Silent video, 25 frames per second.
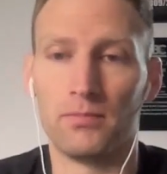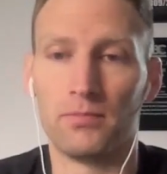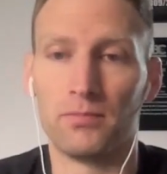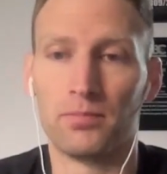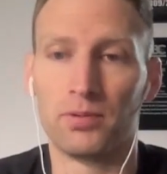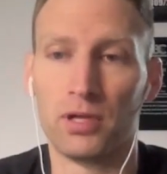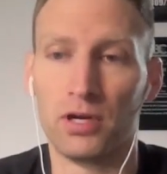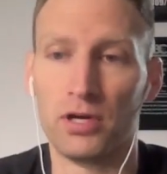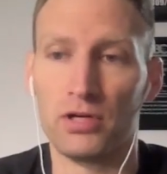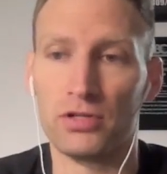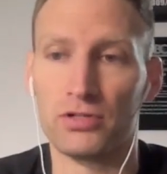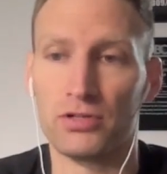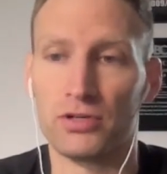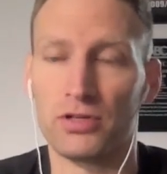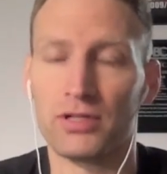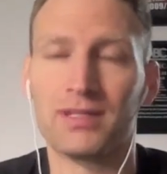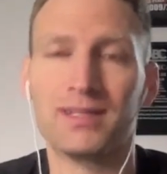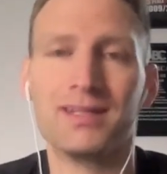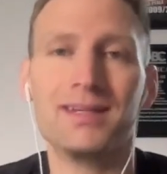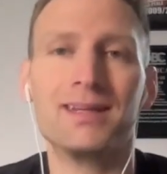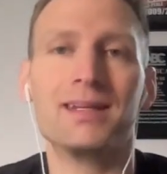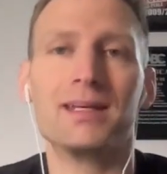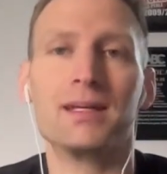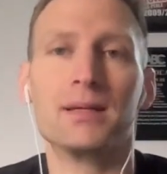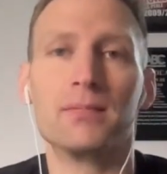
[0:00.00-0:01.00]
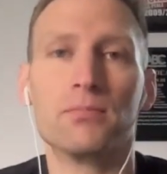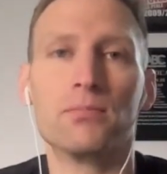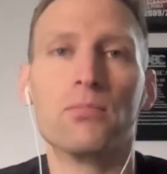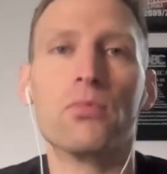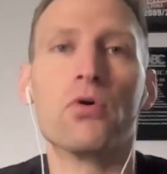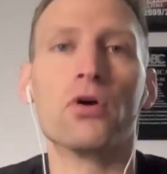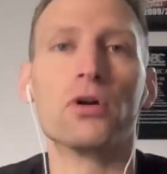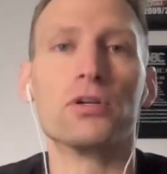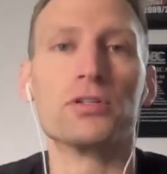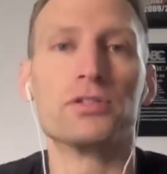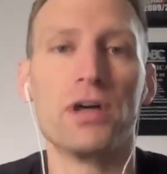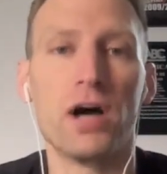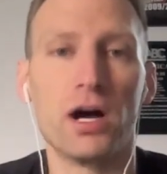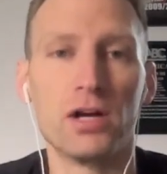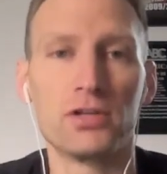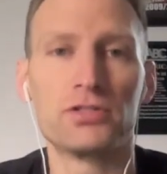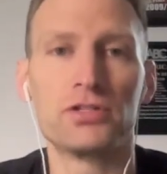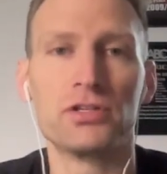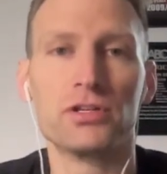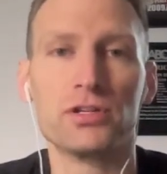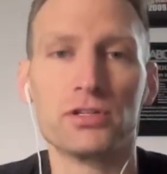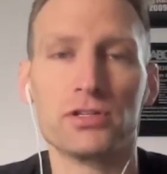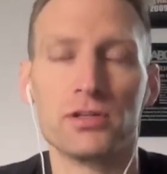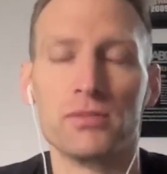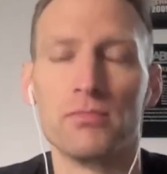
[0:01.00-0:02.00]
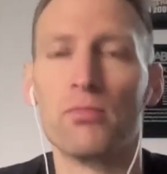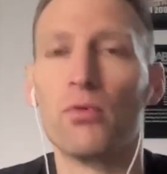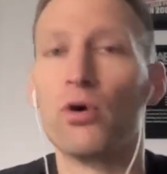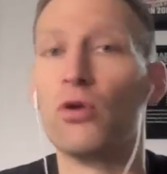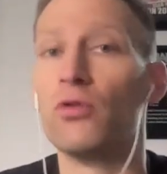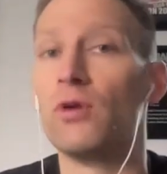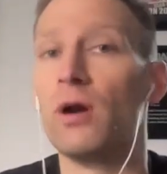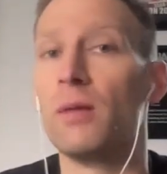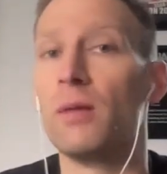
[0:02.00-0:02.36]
Players are getting more touches and more